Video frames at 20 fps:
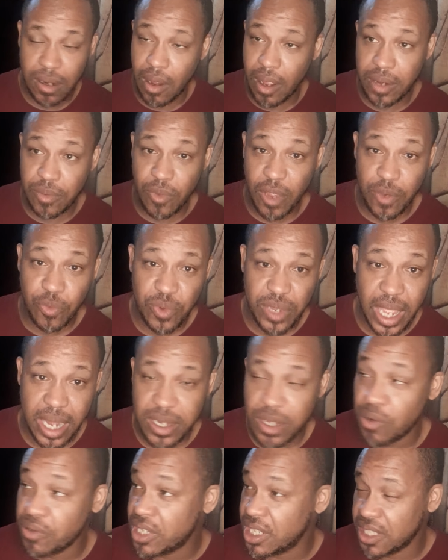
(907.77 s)
And, and, and
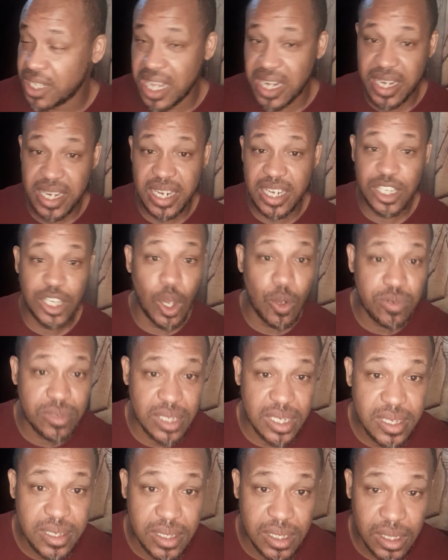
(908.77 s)
you'll just get it in
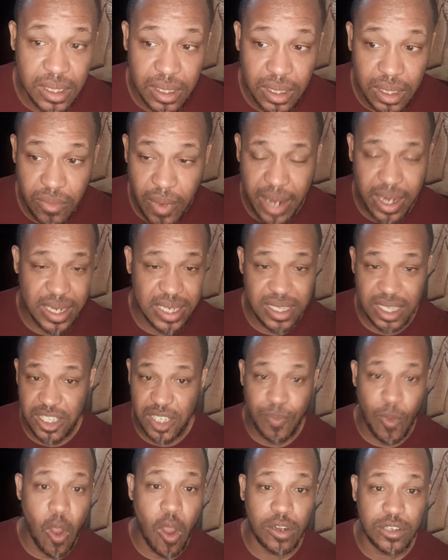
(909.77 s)
doses, like just a
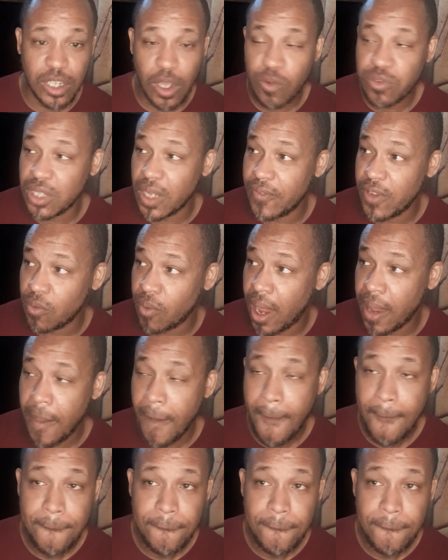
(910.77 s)
small dose of it, right?